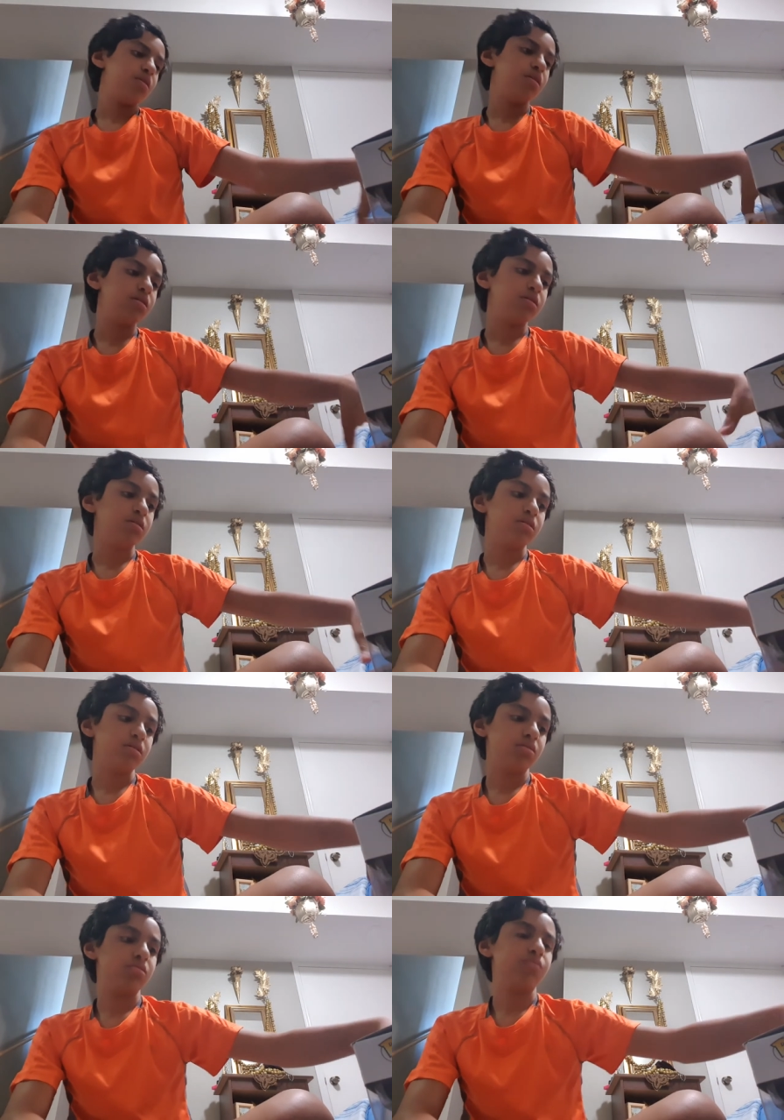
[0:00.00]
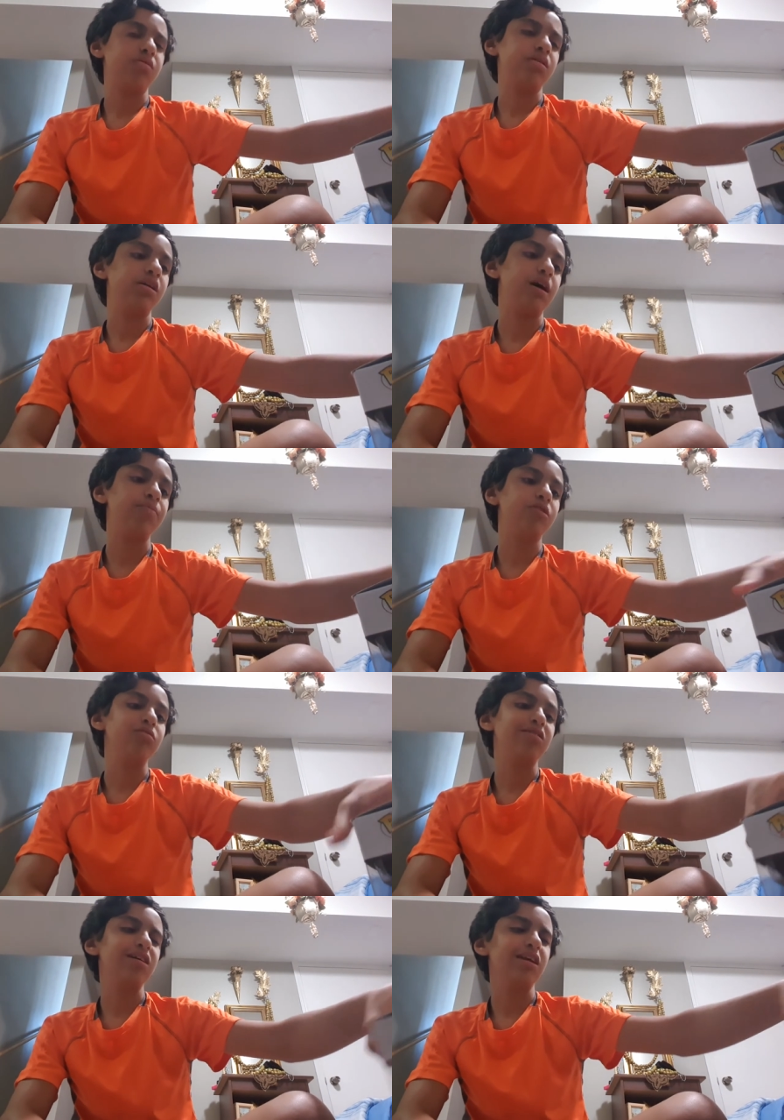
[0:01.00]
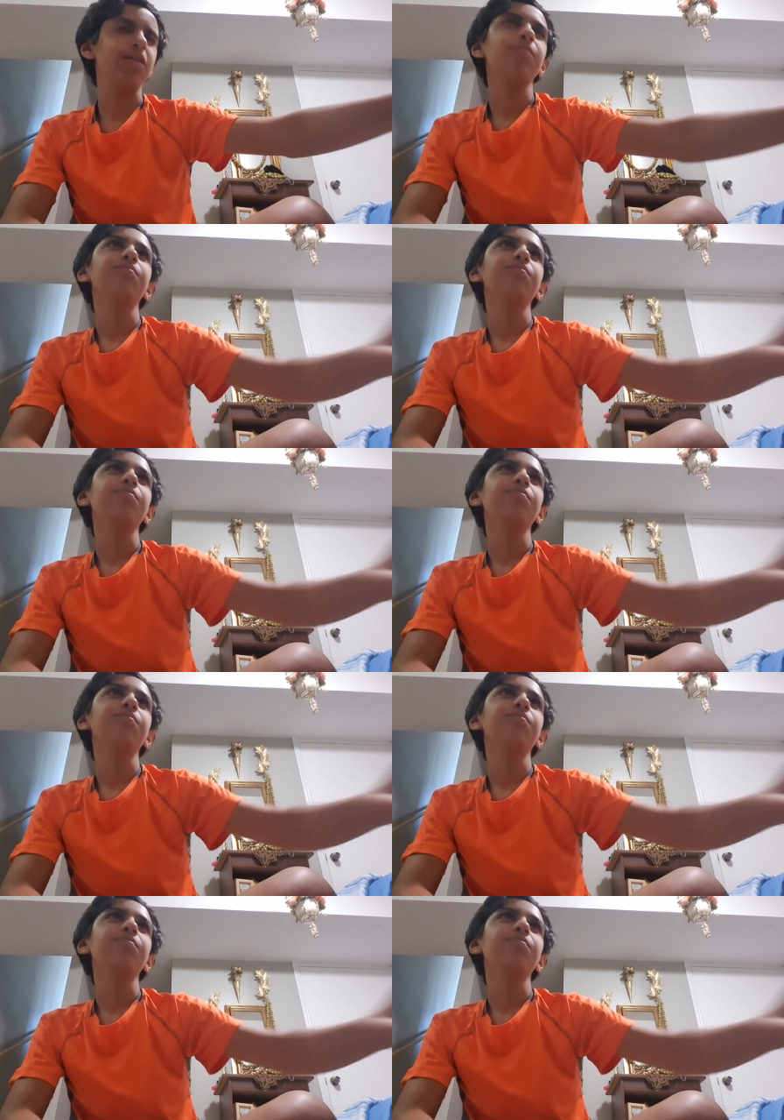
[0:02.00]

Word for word: uh, yeah I'm trying to get like